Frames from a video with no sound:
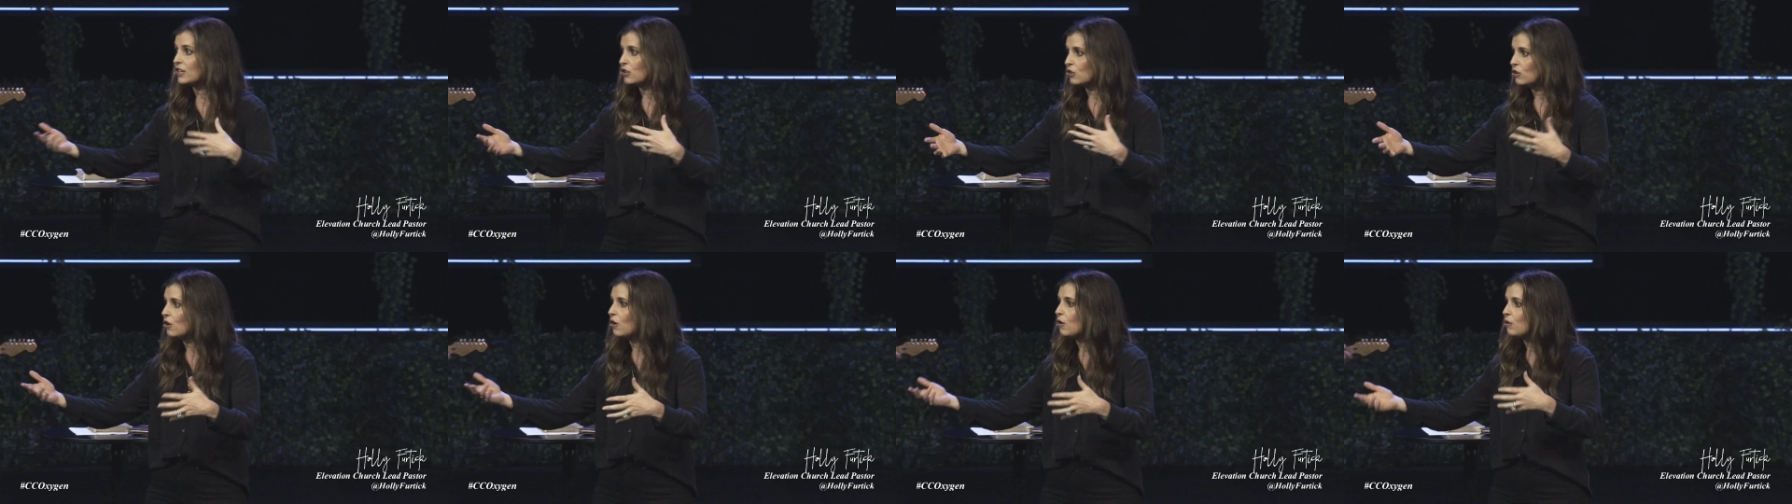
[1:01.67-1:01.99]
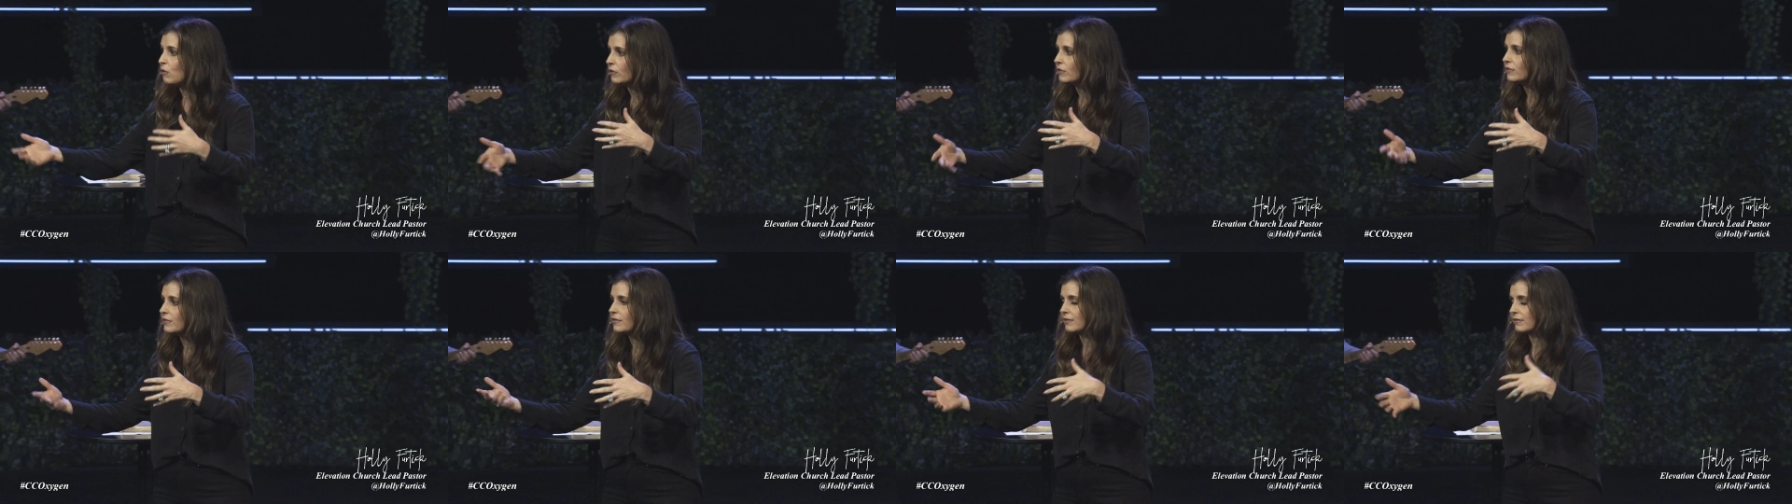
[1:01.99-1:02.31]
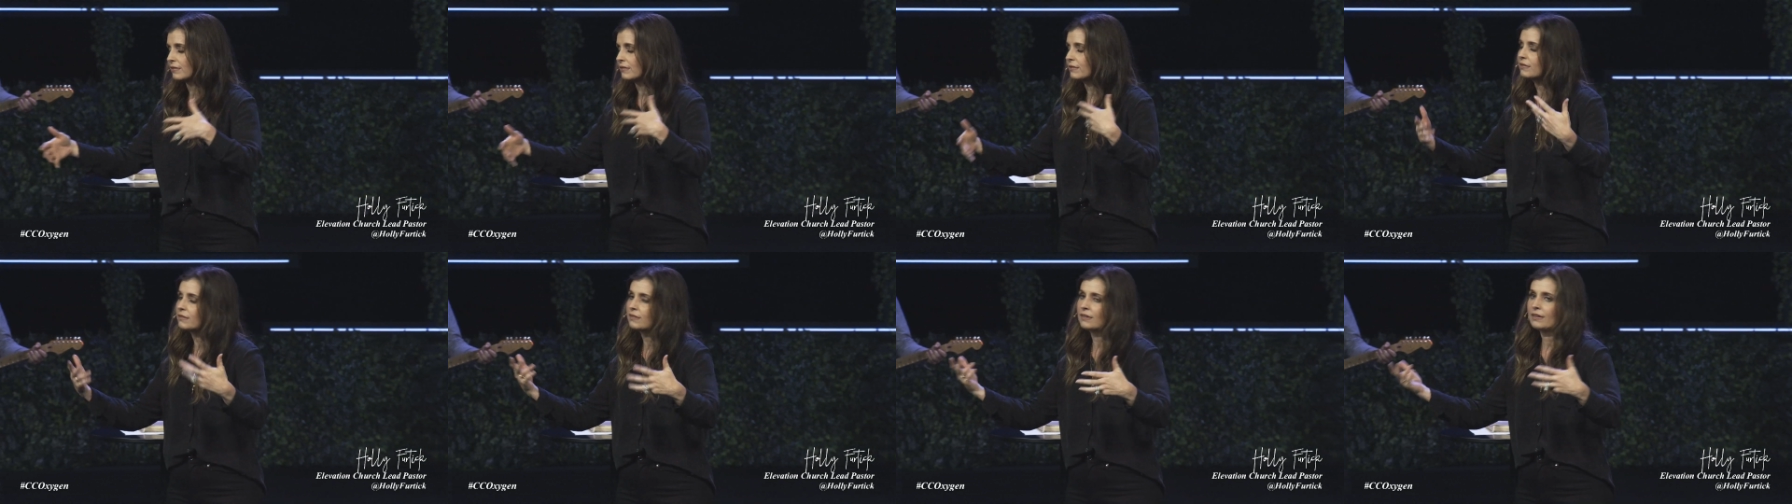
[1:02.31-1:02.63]
you know,
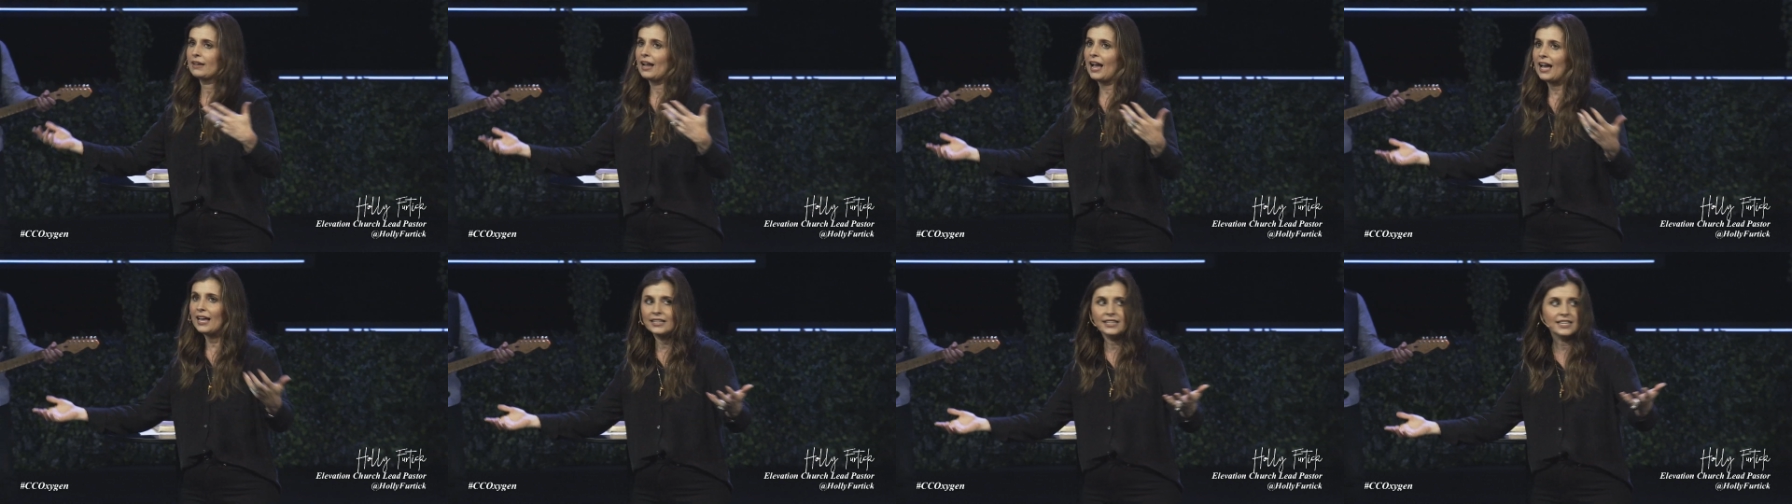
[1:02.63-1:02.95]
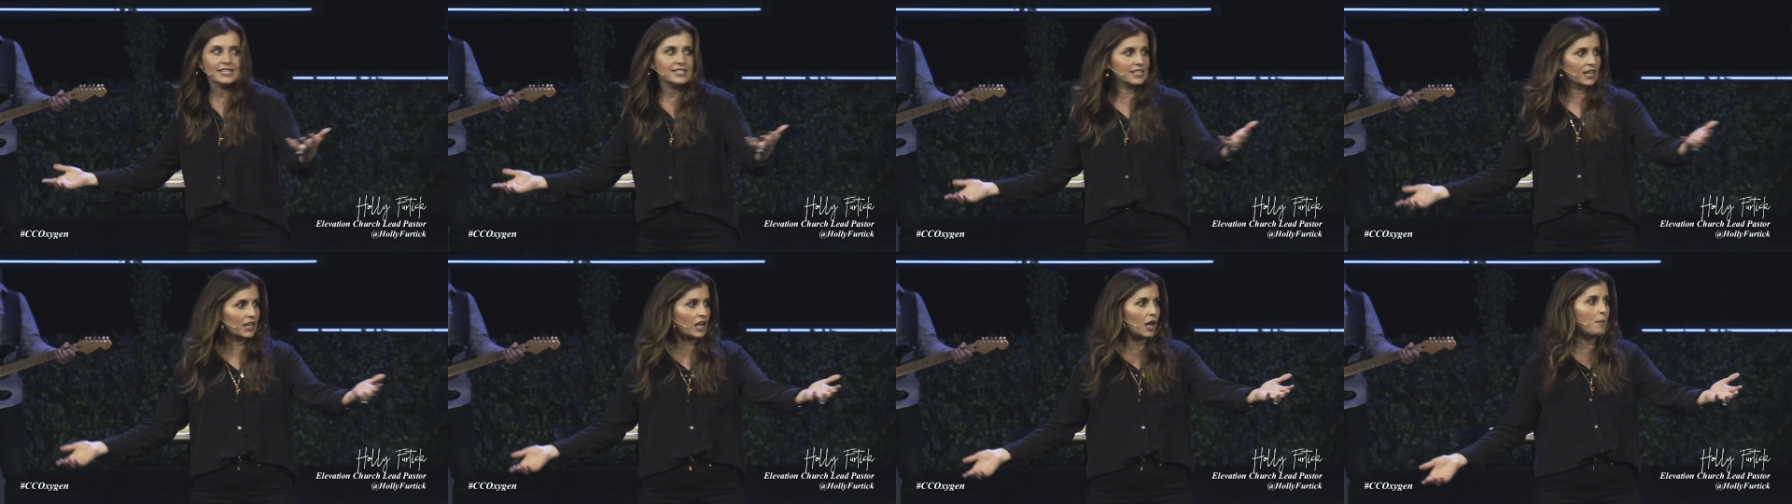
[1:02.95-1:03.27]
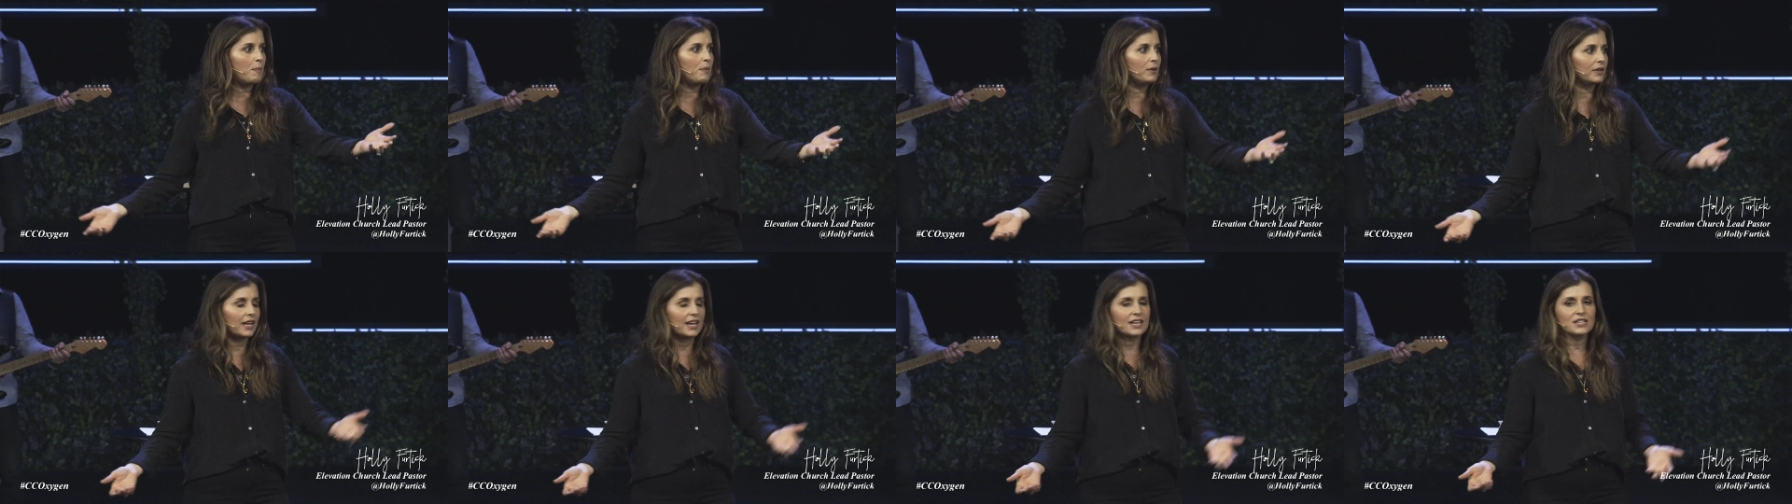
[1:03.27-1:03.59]
at least a
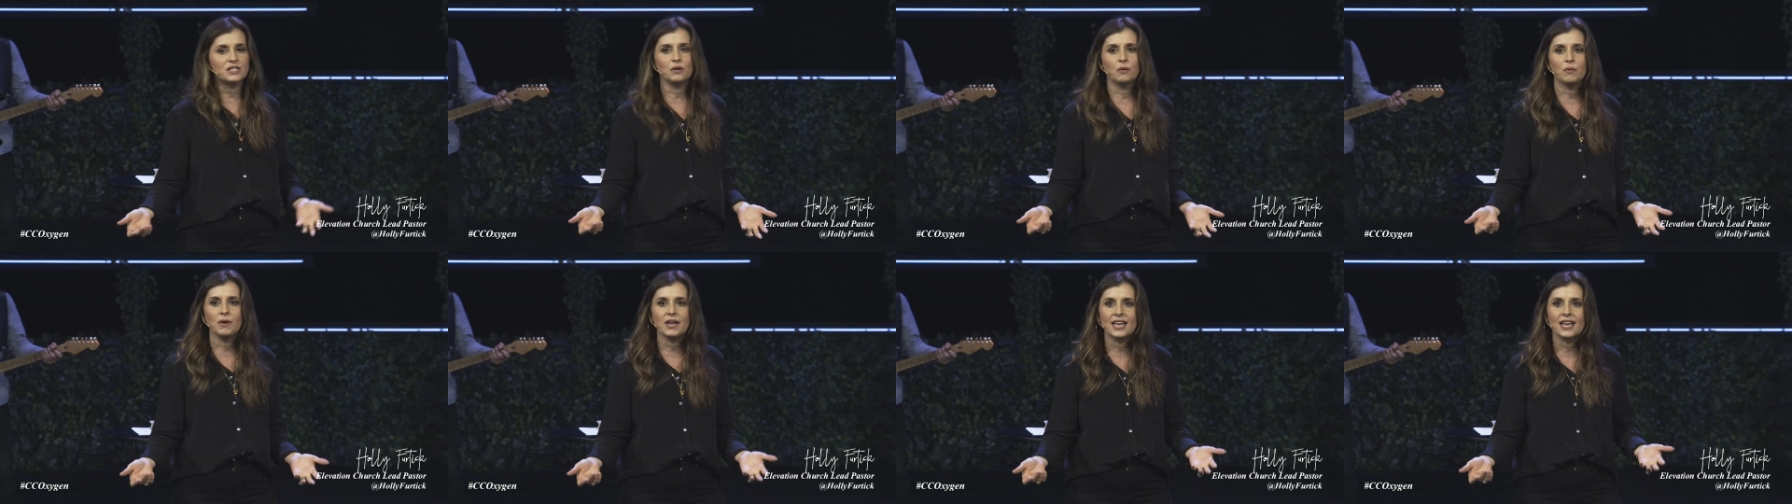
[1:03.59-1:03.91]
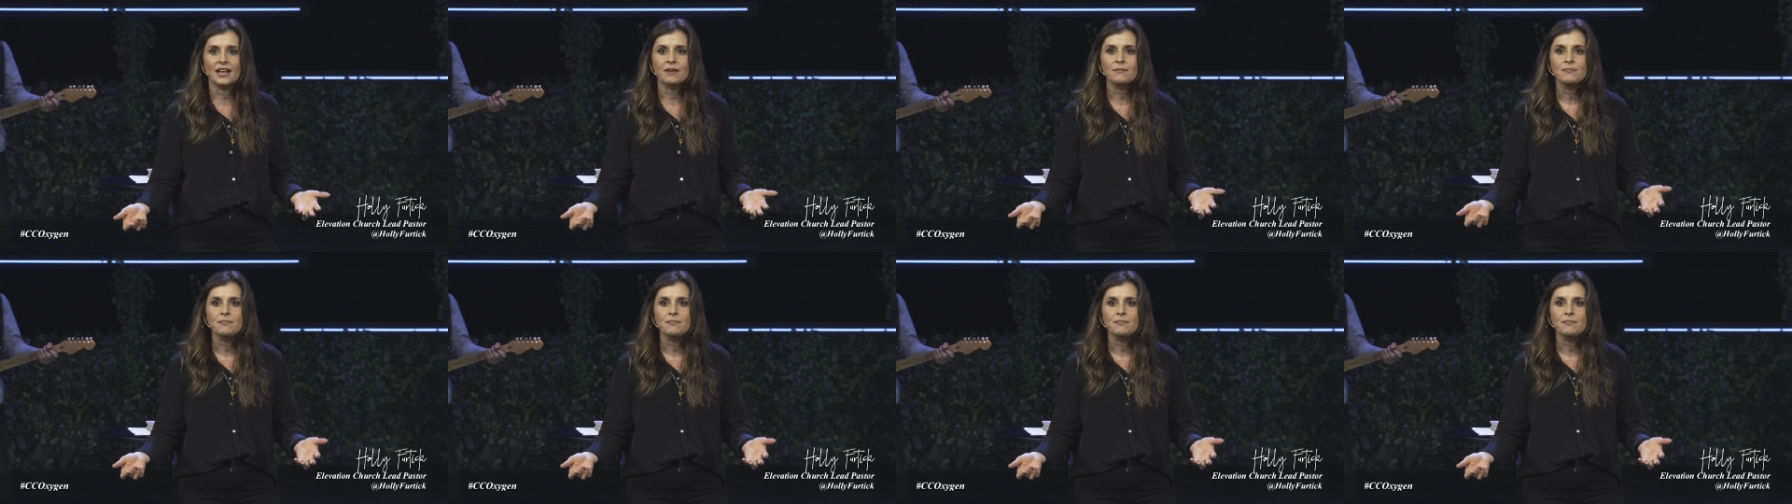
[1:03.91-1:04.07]
couple days a week.